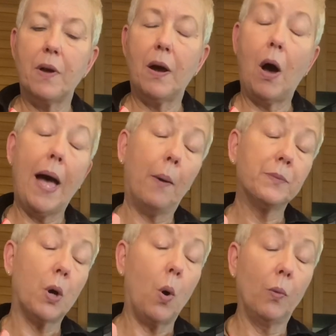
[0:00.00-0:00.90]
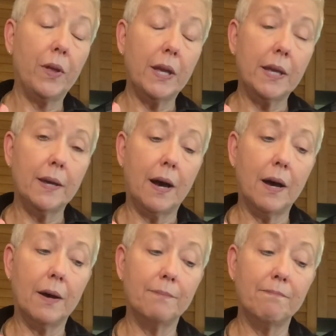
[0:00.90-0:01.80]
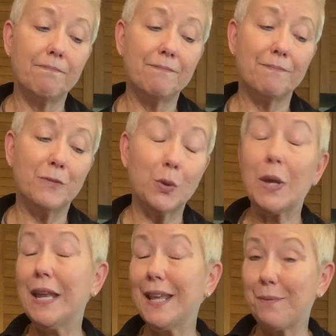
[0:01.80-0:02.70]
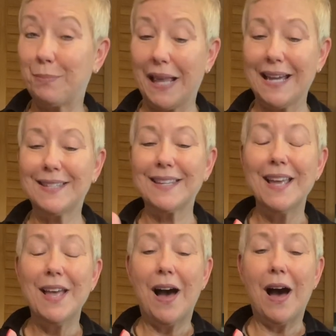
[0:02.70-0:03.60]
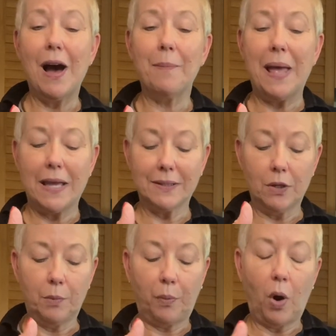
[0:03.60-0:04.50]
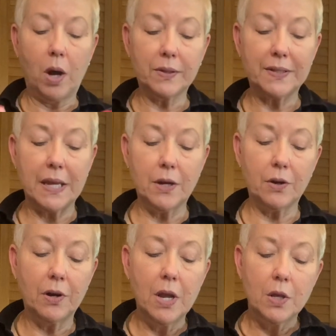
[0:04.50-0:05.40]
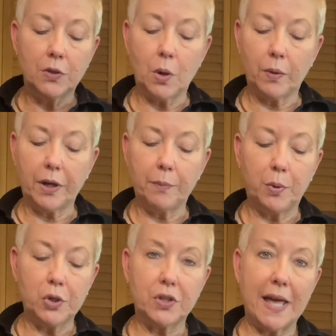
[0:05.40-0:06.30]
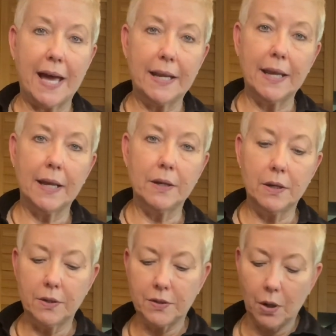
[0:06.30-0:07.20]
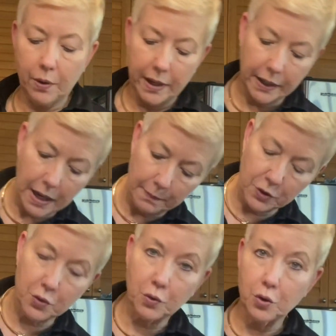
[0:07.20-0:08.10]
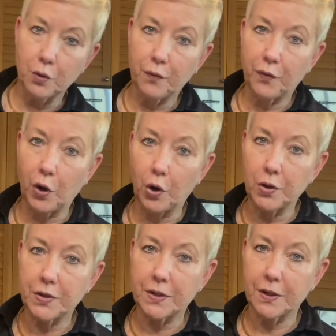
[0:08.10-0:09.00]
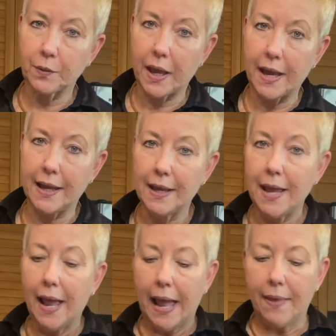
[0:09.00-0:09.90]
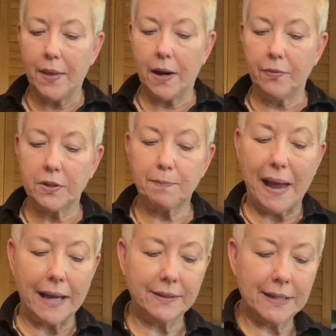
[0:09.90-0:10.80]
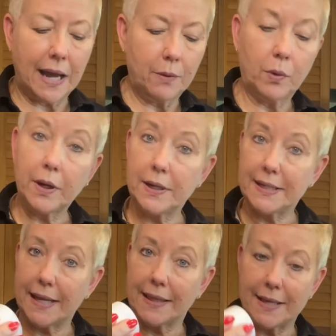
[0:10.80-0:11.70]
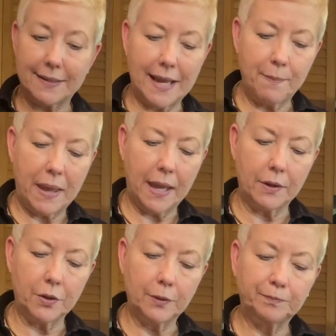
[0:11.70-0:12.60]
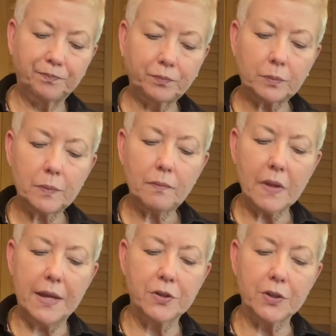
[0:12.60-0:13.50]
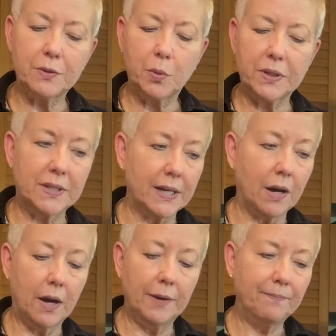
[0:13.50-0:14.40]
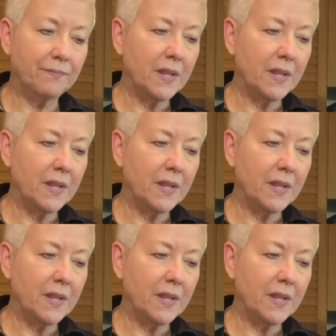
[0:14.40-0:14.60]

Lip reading: help to hold the zucchini in place, has little prongs here. So we're gonna push that in so it comes through first, okay? And then on this back side, we're gonna take that same handle and just twist it on.